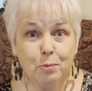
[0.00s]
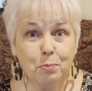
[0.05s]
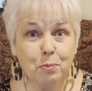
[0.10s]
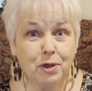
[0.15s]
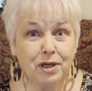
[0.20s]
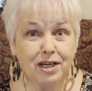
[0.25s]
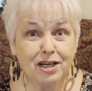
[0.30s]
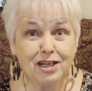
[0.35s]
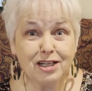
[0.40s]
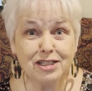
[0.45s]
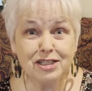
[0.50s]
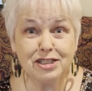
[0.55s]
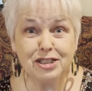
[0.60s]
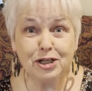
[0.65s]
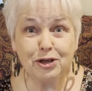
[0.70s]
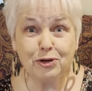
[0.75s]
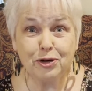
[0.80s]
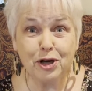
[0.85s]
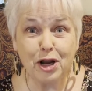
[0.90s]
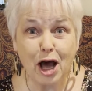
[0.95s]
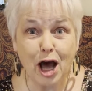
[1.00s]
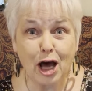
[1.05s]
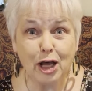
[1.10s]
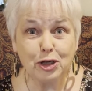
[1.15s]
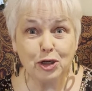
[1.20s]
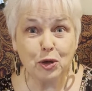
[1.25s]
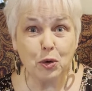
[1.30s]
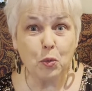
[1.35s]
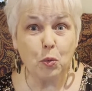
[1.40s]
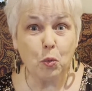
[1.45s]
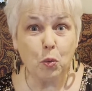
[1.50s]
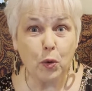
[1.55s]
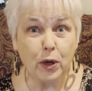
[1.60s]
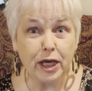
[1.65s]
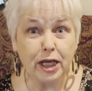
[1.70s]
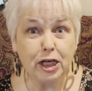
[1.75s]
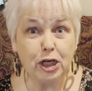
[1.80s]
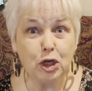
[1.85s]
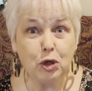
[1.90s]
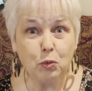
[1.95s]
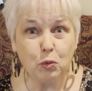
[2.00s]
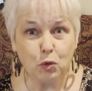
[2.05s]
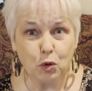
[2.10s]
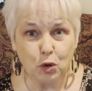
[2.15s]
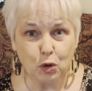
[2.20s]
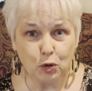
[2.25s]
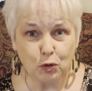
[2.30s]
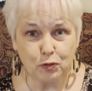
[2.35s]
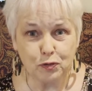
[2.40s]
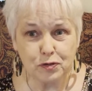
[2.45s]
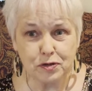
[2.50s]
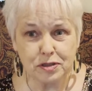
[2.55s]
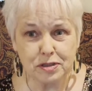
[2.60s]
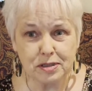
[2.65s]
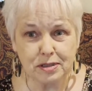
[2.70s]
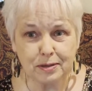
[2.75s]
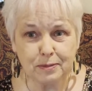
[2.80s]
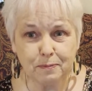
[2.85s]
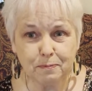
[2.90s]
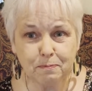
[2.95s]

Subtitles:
Because they're not wind-wolves.